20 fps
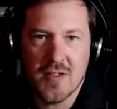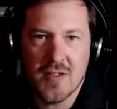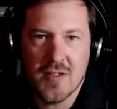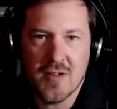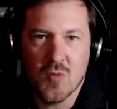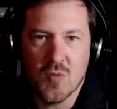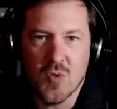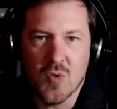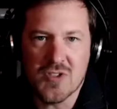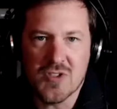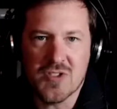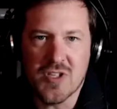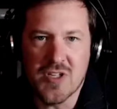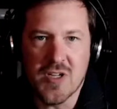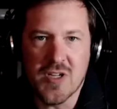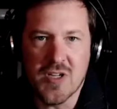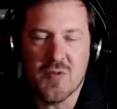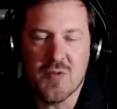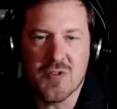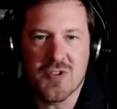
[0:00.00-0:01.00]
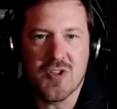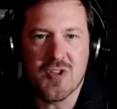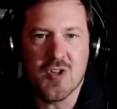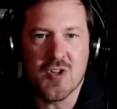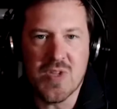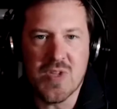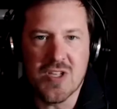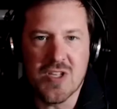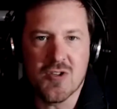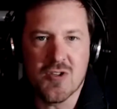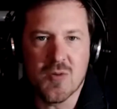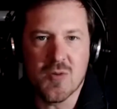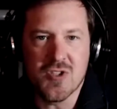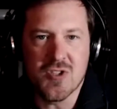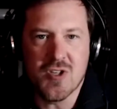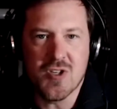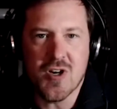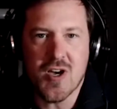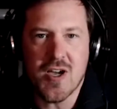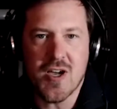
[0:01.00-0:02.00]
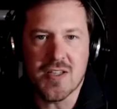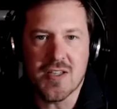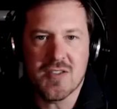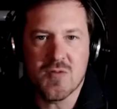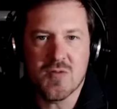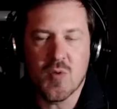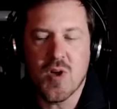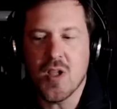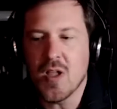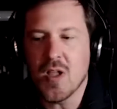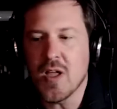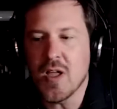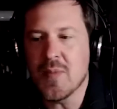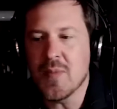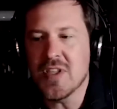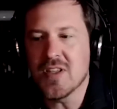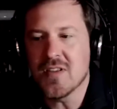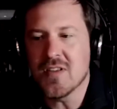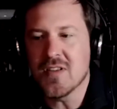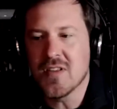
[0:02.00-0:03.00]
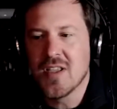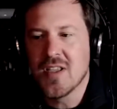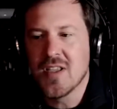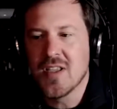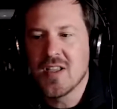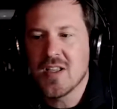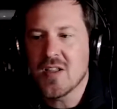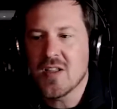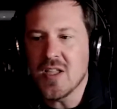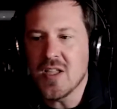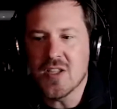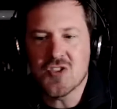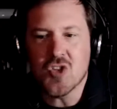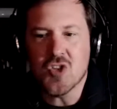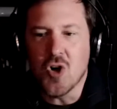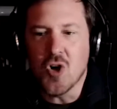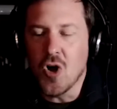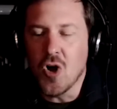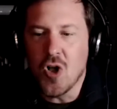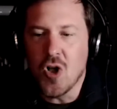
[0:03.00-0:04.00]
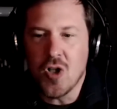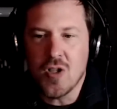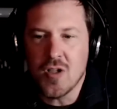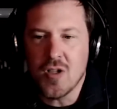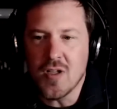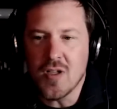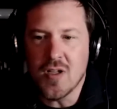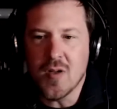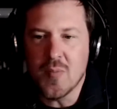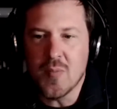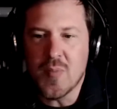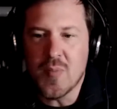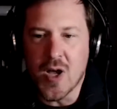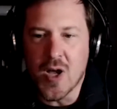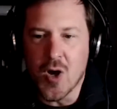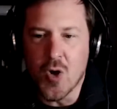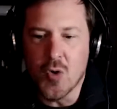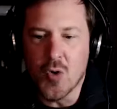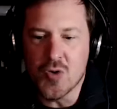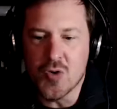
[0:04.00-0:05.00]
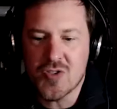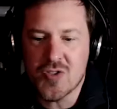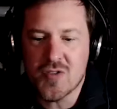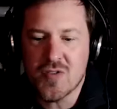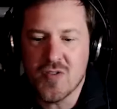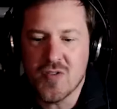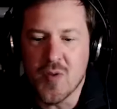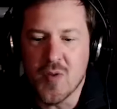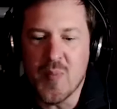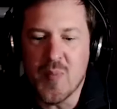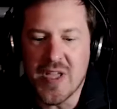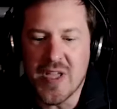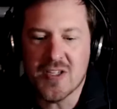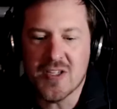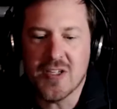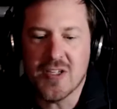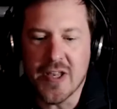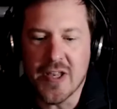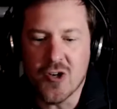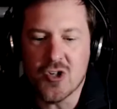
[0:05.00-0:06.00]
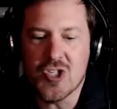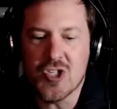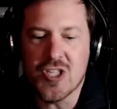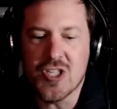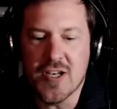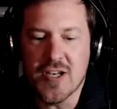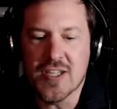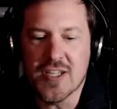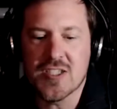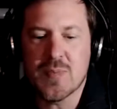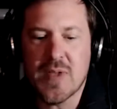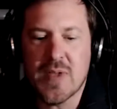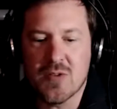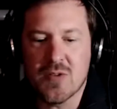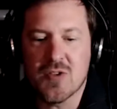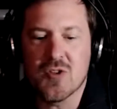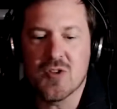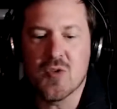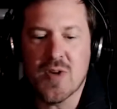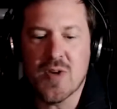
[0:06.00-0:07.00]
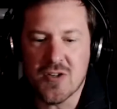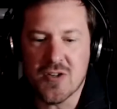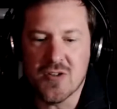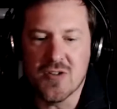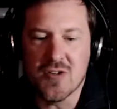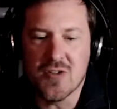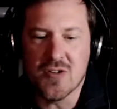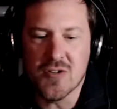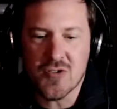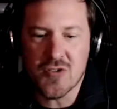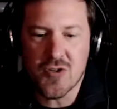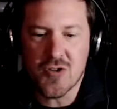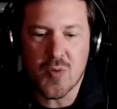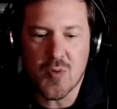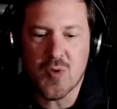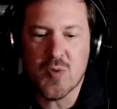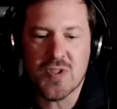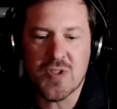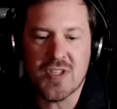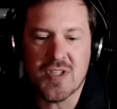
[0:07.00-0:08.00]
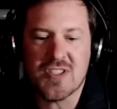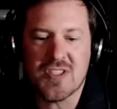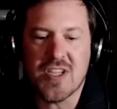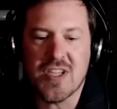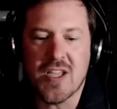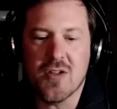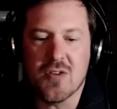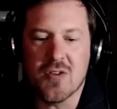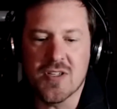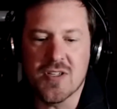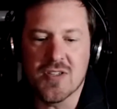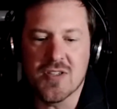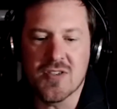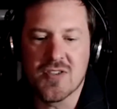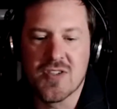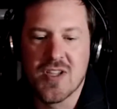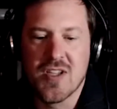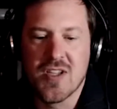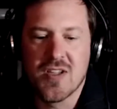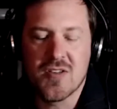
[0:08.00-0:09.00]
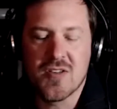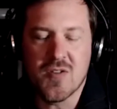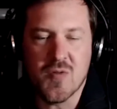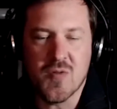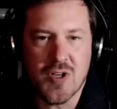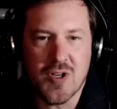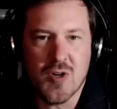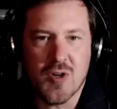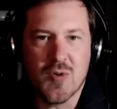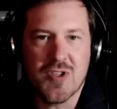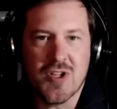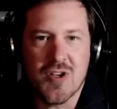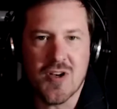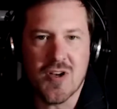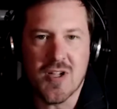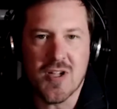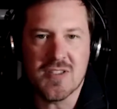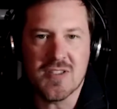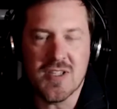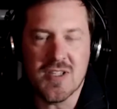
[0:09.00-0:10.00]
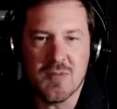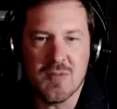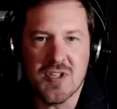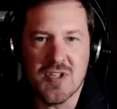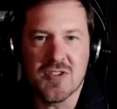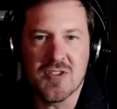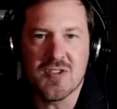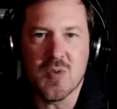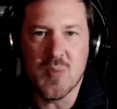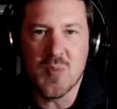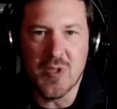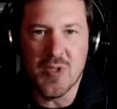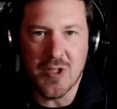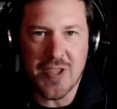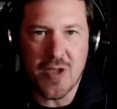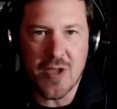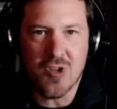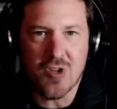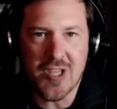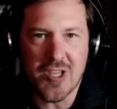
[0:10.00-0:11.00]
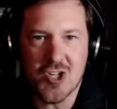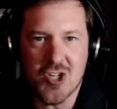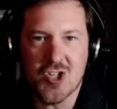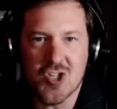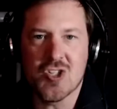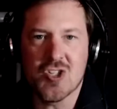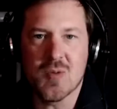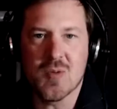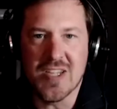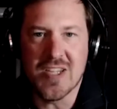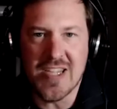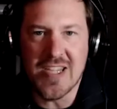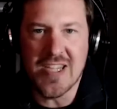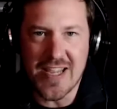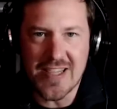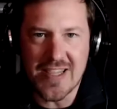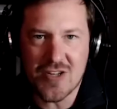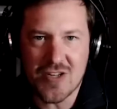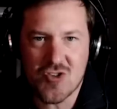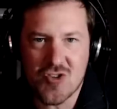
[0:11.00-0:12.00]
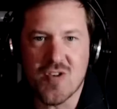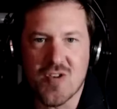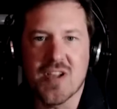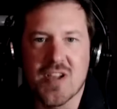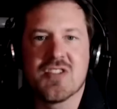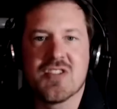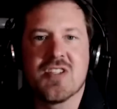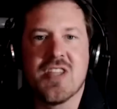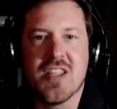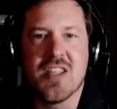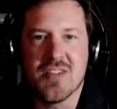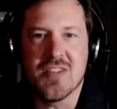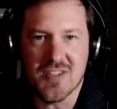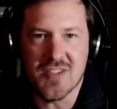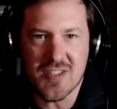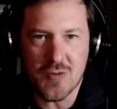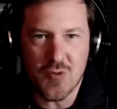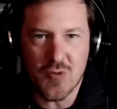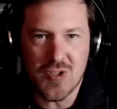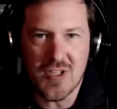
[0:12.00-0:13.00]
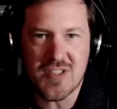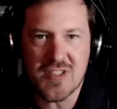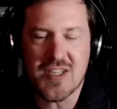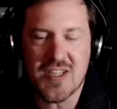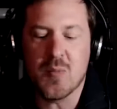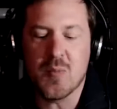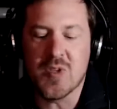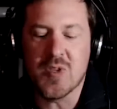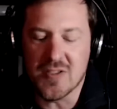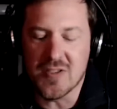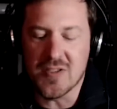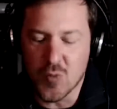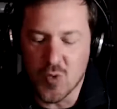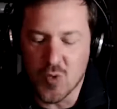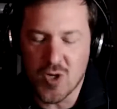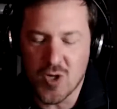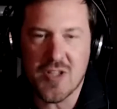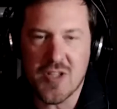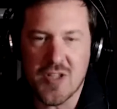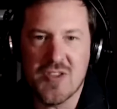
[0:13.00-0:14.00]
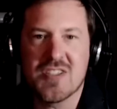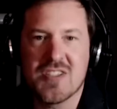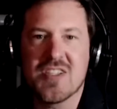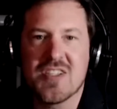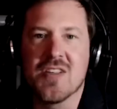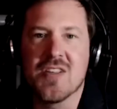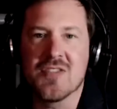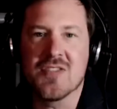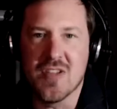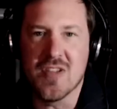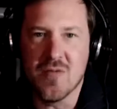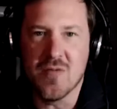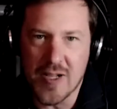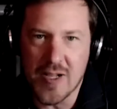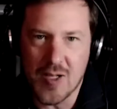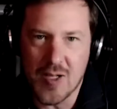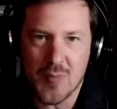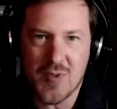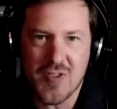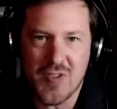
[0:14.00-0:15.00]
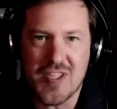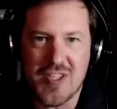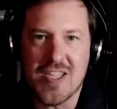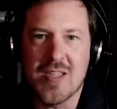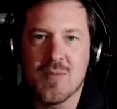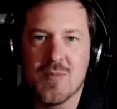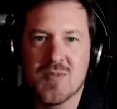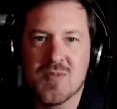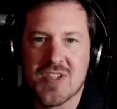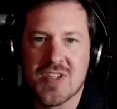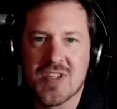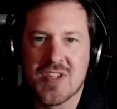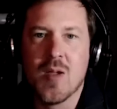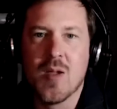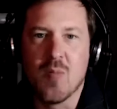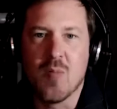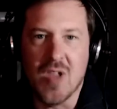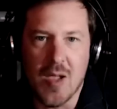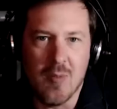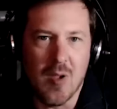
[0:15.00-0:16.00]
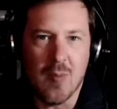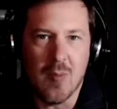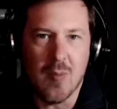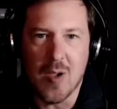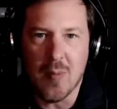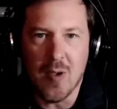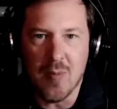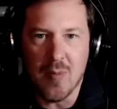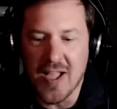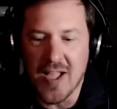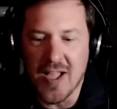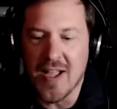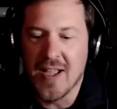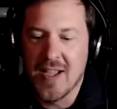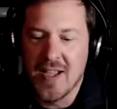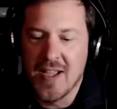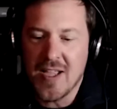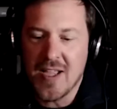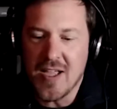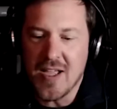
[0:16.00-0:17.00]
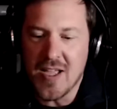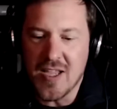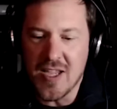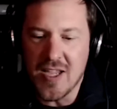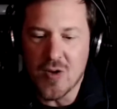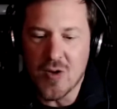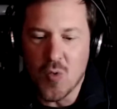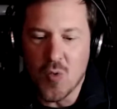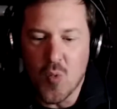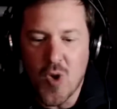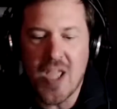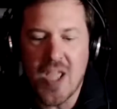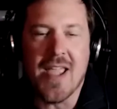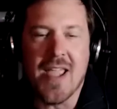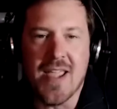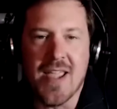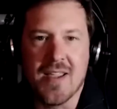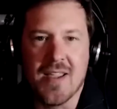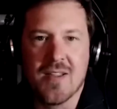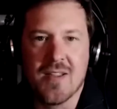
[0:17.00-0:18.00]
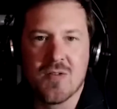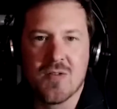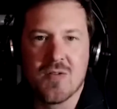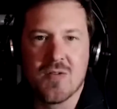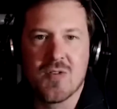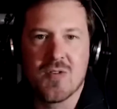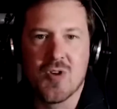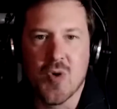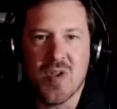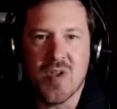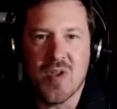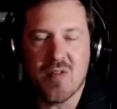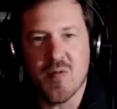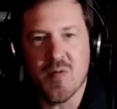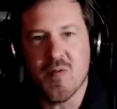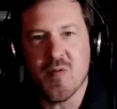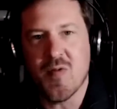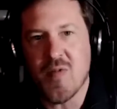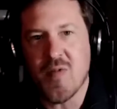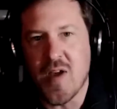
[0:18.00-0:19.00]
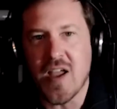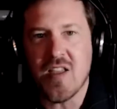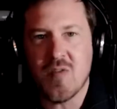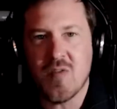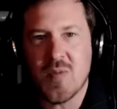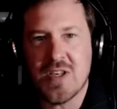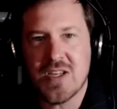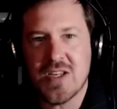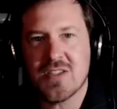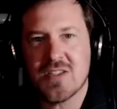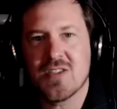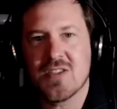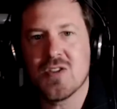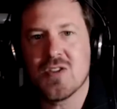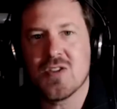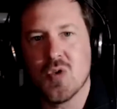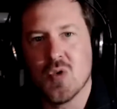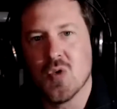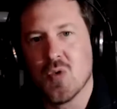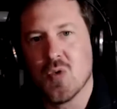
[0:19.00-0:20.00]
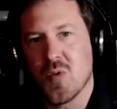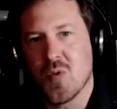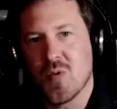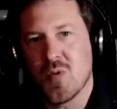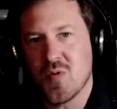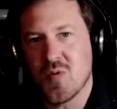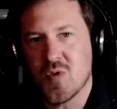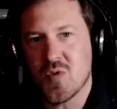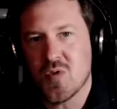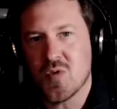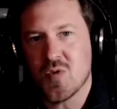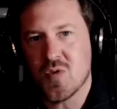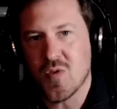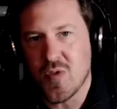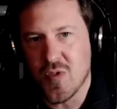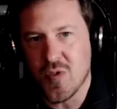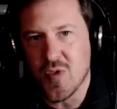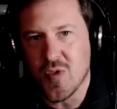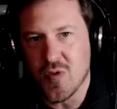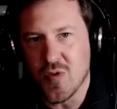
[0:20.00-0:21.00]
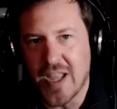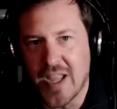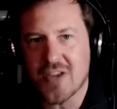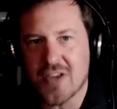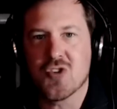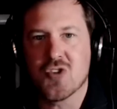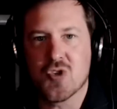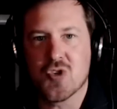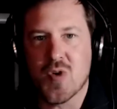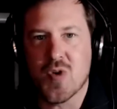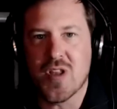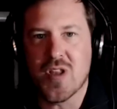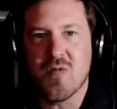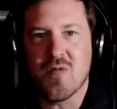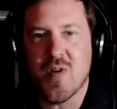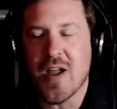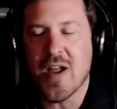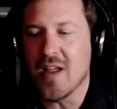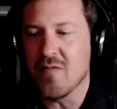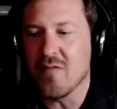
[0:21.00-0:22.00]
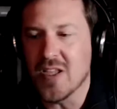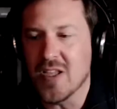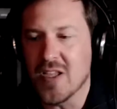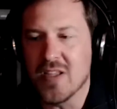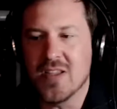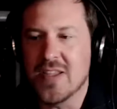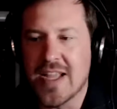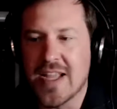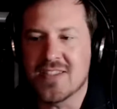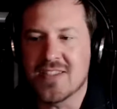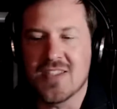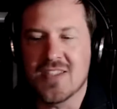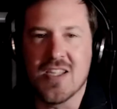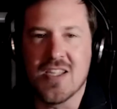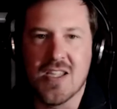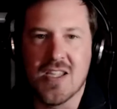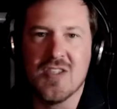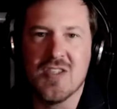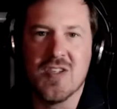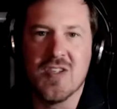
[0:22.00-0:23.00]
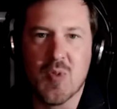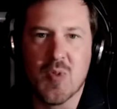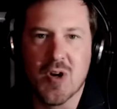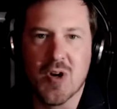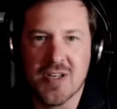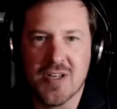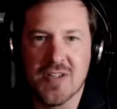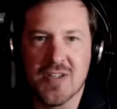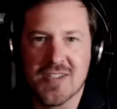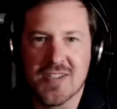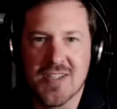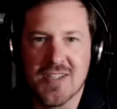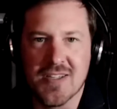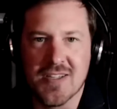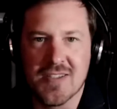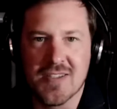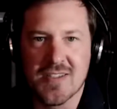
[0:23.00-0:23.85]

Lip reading: What's the difference going to be in terms of cost? Well, I mean, it's all about the mental energy that I spend with the director to determine what the sound is, to figure out what the concept is, to build that relationship, to gain that trust, then to sit with the template, to work on the sounds, develop the themes, blah, blah, blah, blah, blah. In a way, going from 5 minutes to the extra 25, that's the easy part in a sense.